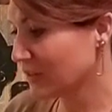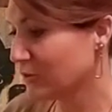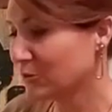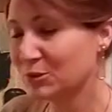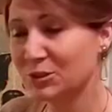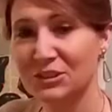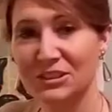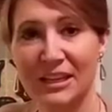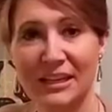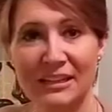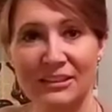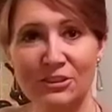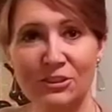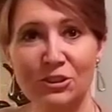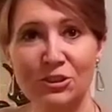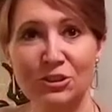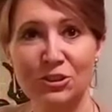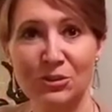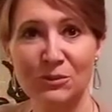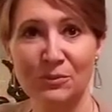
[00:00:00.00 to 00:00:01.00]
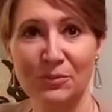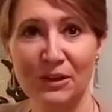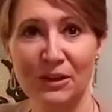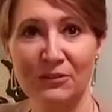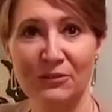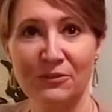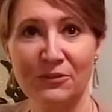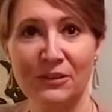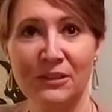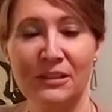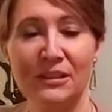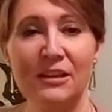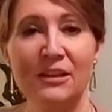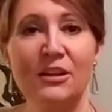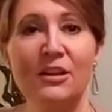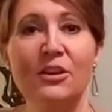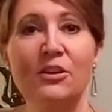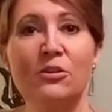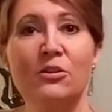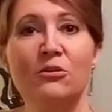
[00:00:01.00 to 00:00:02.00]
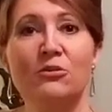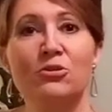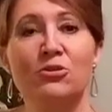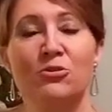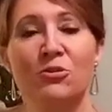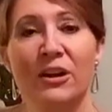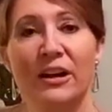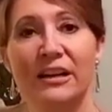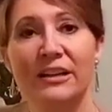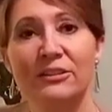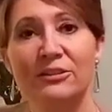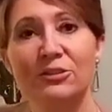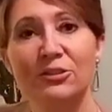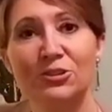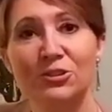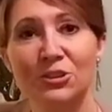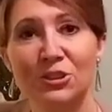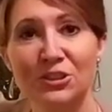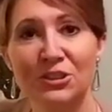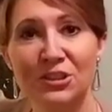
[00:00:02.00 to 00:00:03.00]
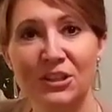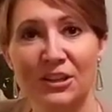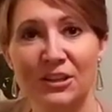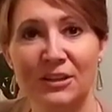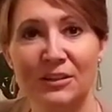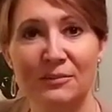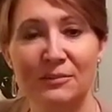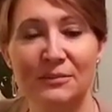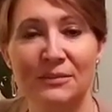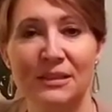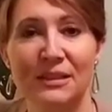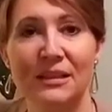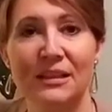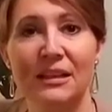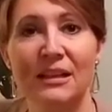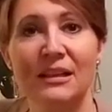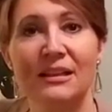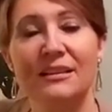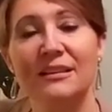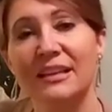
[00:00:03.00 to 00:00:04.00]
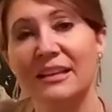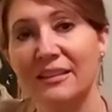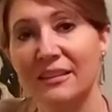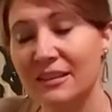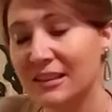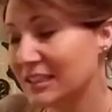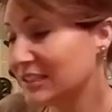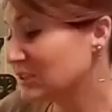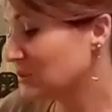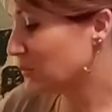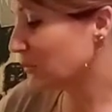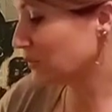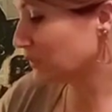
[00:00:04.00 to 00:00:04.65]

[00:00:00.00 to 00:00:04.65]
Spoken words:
Though Satan should buffet, though trials should come, let this